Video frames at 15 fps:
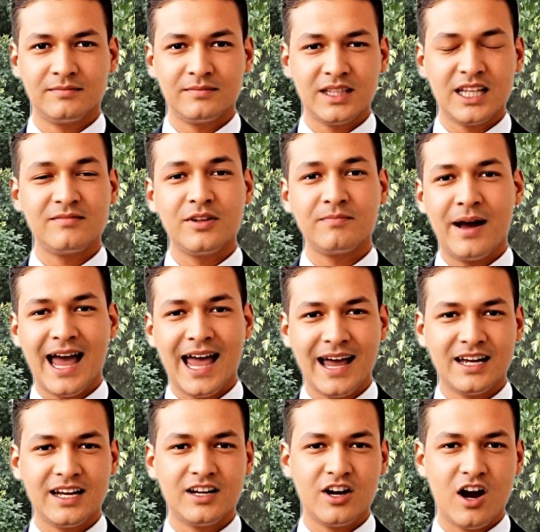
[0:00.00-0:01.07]
Even
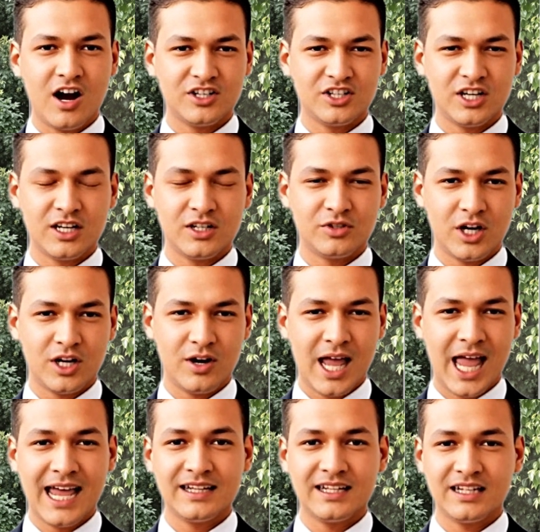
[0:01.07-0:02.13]
pain and nausea can trigger
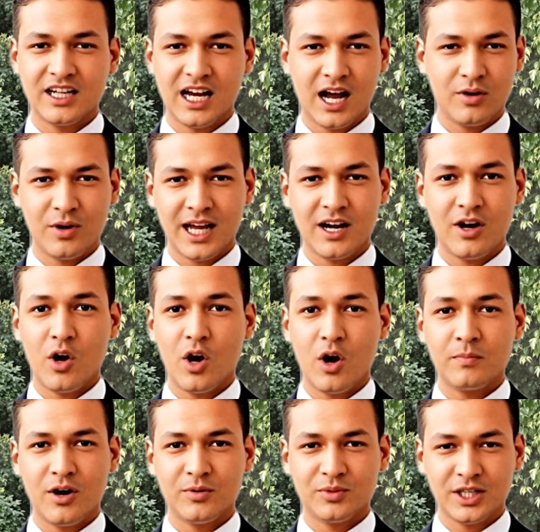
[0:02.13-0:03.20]
antidiuretic
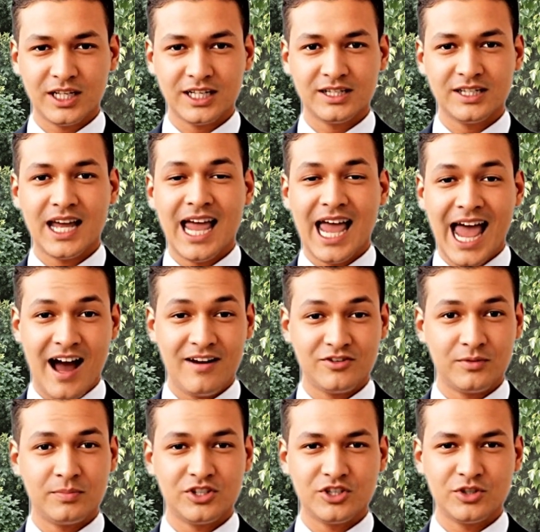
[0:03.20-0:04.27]
hormone release
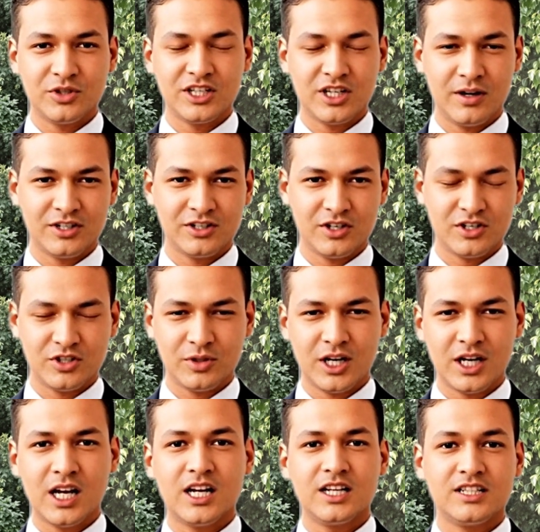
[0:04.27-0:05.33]
after pituitary surgery.
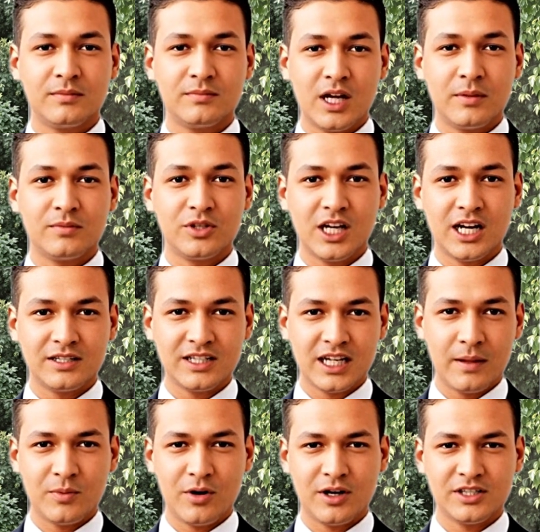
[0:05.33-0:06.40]
Sometimes you get a
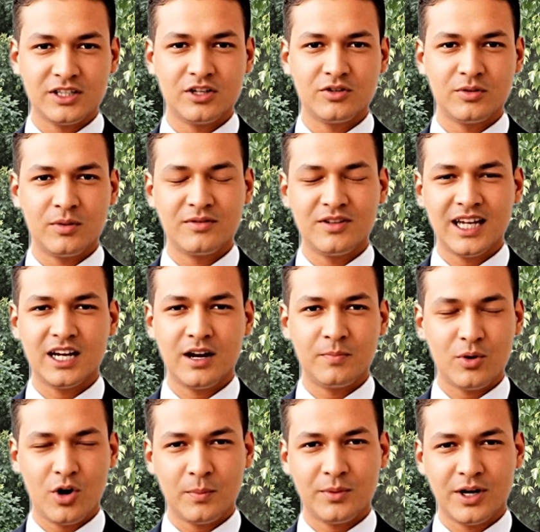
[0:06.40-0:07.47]
temporary syndrome of
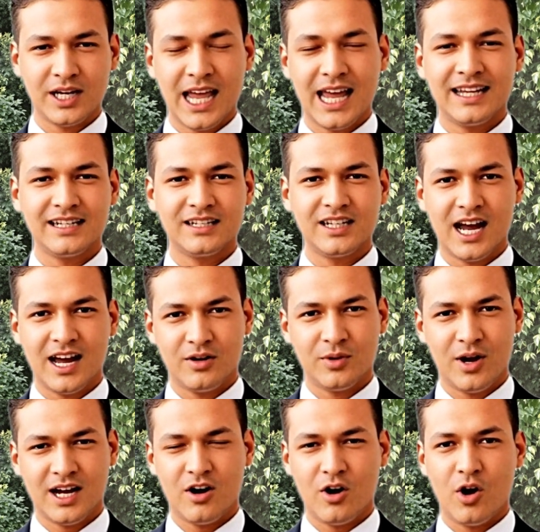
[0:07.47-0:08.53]
inappropriate
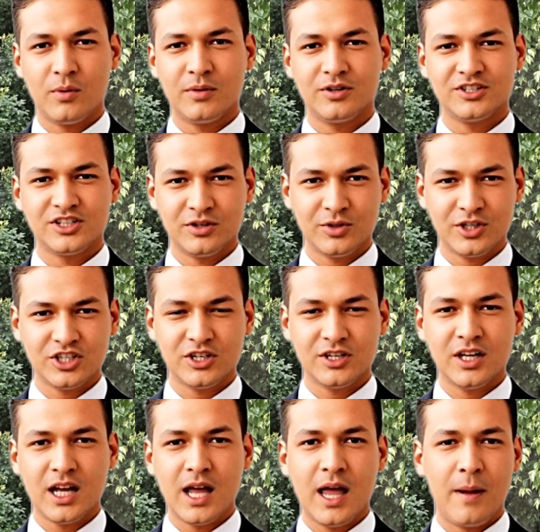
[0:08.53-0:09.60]
antidiuretic hormone secretion,
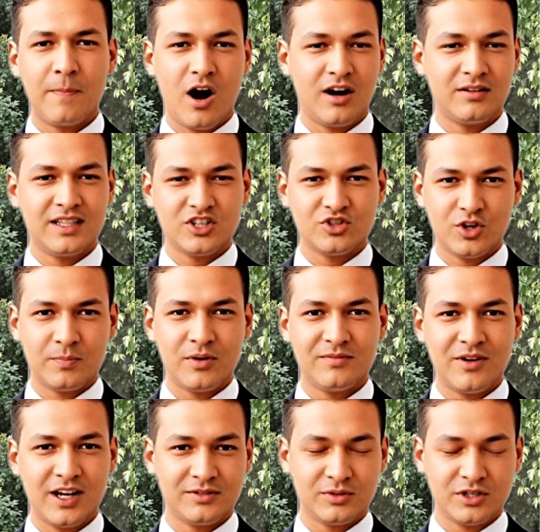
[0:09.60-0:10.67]
part of that triple
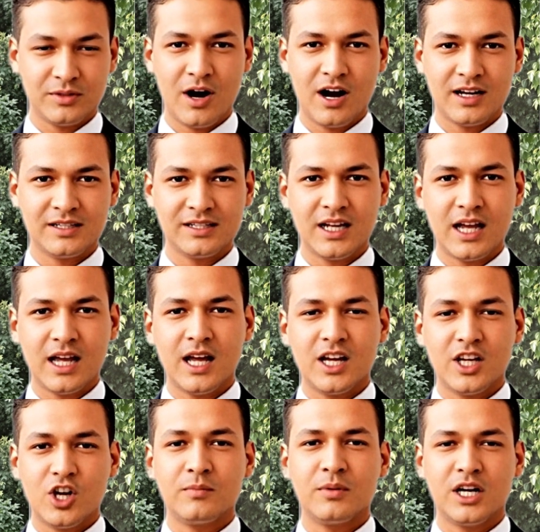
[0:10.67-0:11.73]
phase response.
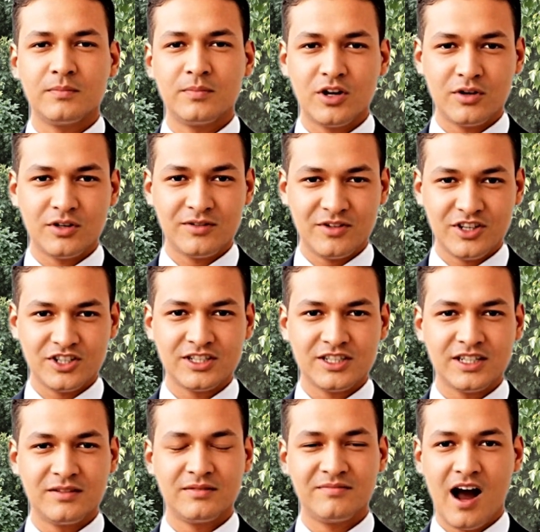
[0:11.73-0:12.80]
Human
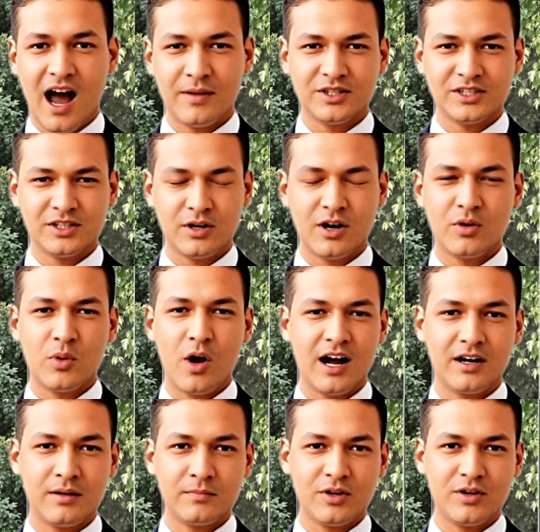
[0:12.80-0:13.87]
immunodeficiency virus or
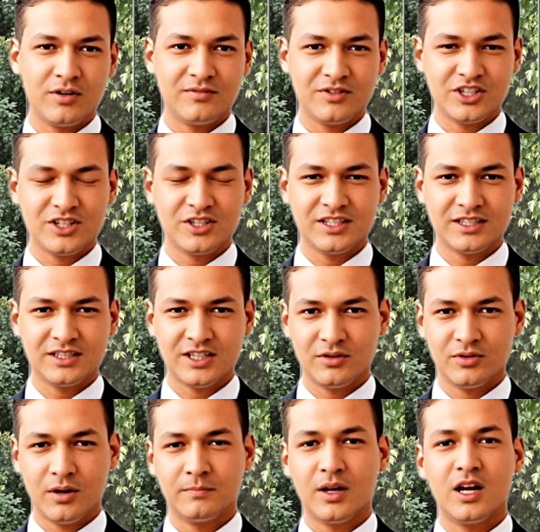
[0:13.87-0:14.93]
acquired immunodeficiency
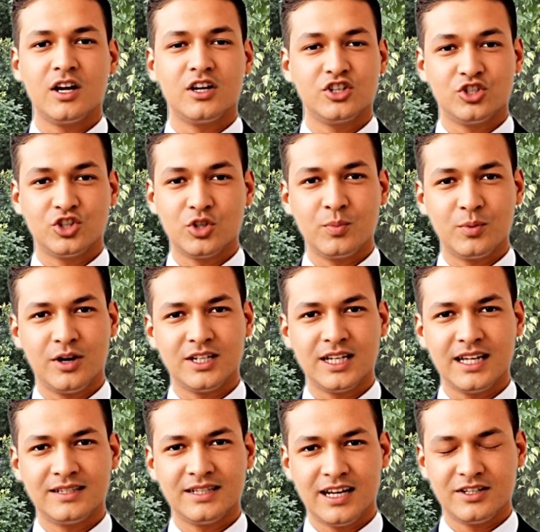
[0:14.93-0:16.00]
syndrome, super
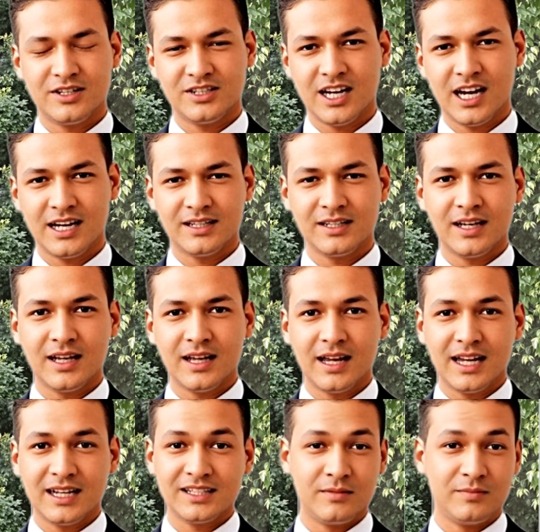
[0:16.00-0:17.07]
intense exercise,
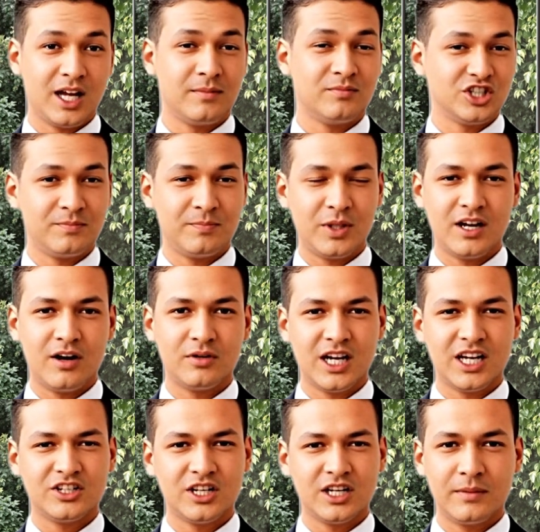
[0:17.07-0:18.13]
and sometimes just plain old
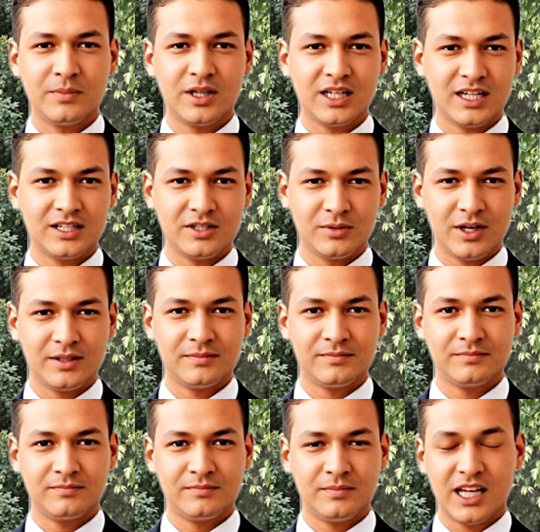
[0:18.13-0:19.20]
aging can be linked to it.
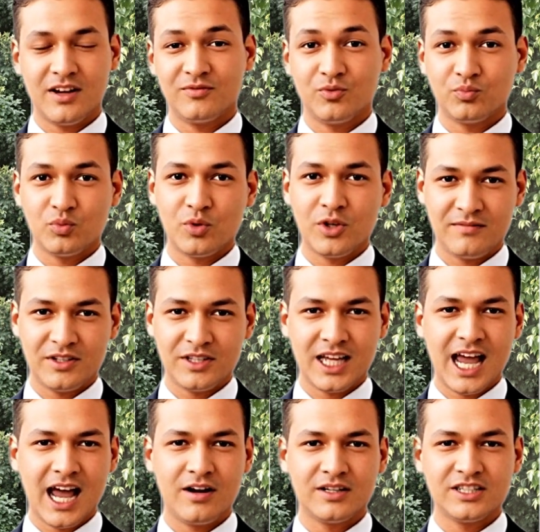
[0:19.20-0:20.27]
And if you ruled everything
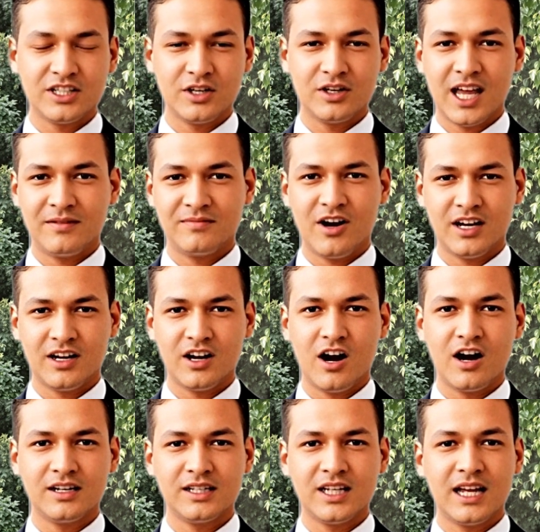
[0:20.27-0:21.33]
out and still can't find a
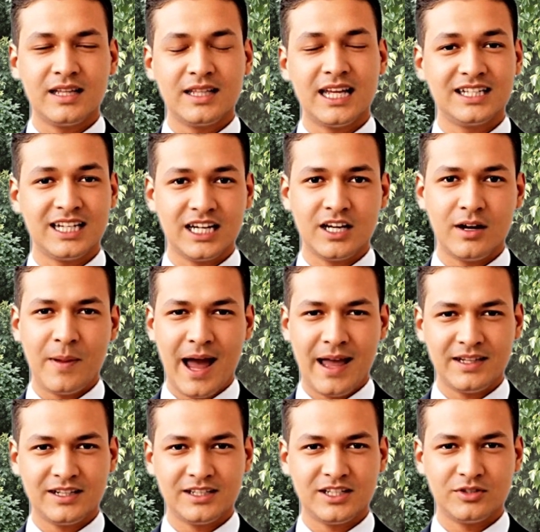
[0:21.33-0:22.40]
cause, that's
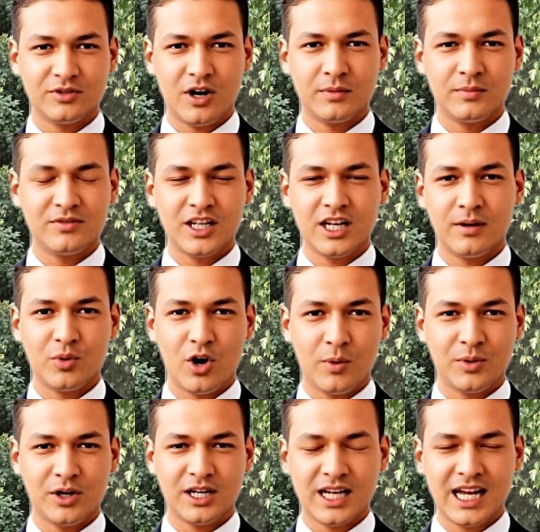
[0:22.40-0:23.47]
idiopathic syndrome of
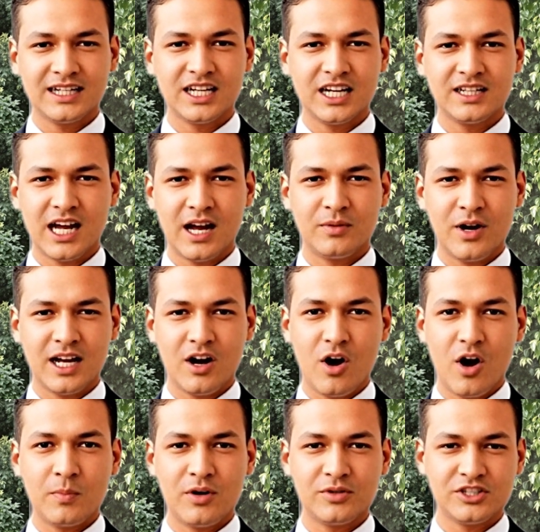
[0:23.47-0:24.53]
inappropriate antidiuretic
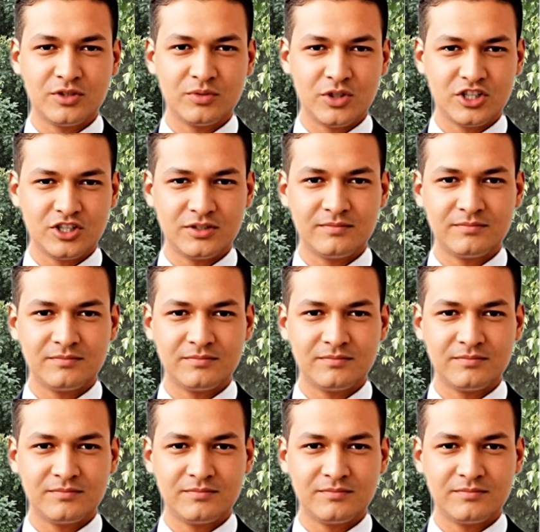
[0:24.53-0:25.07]
hormone secretion.